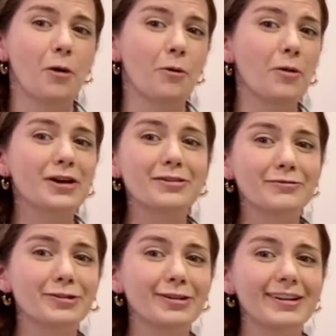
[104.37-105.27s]

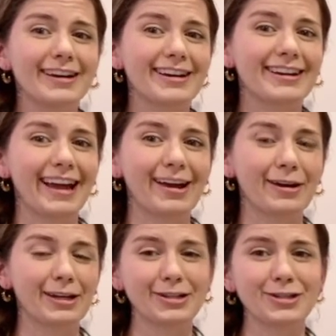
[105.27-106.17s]
wonderful
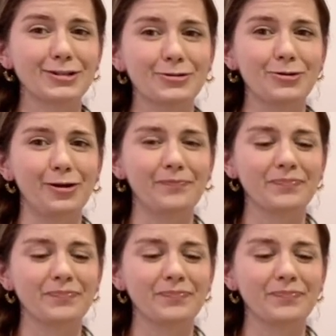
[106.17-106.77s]
kitchen tool.